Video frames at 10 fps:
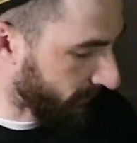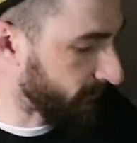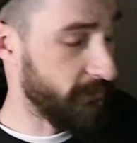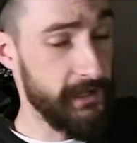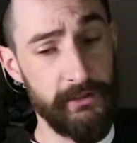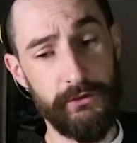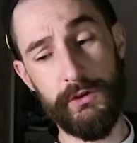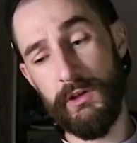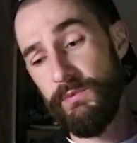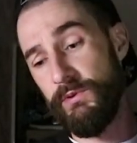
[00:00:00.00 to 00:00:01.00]
I'm trying to
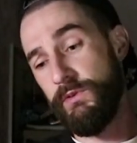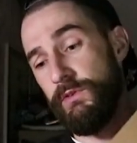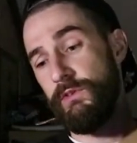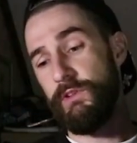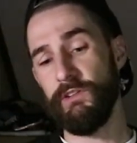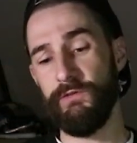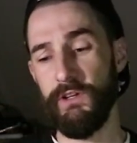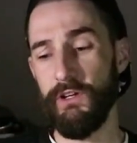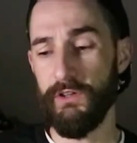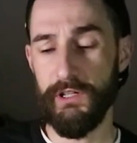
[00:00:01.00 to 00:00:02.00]
keep this
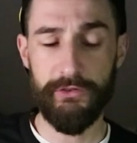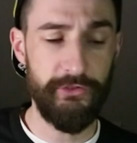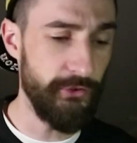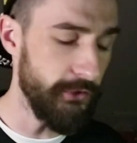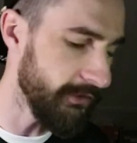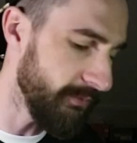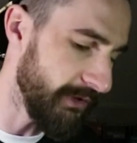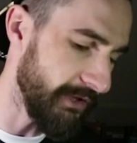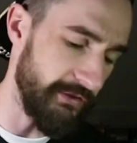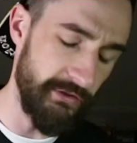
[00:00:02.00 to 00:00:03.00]
video a little short
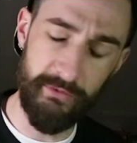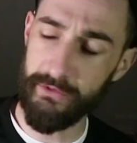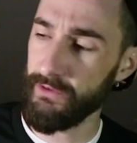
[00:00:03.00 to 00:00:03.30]
because